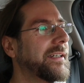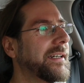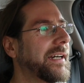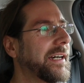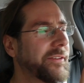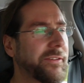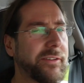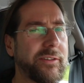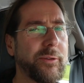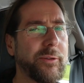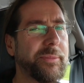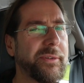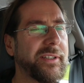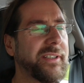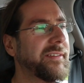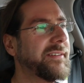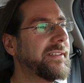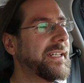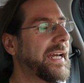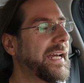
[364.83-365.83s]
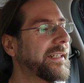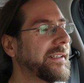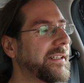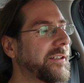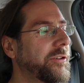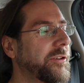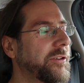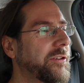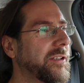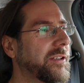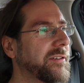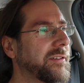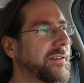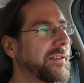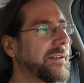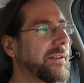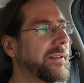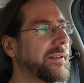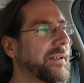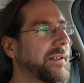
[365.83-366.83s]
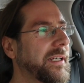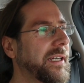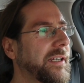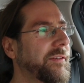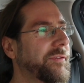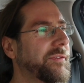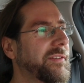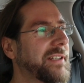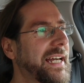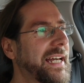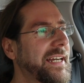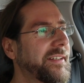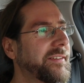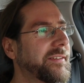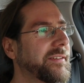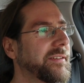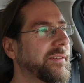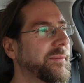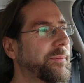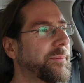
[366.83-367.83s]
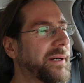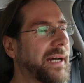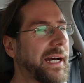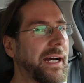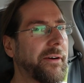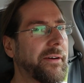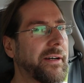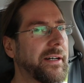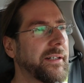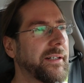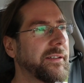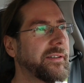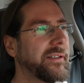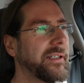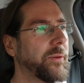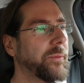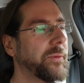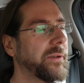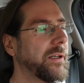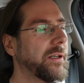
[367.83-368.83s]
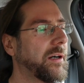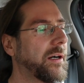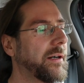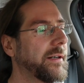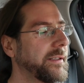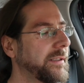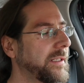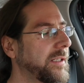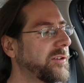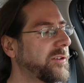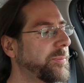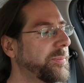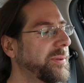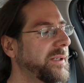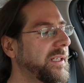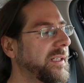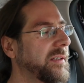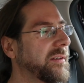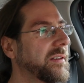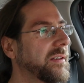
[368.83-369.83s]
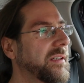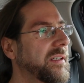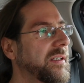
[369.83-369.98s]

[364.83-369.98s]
How stupid is that? It should just give less power till we are at that speed.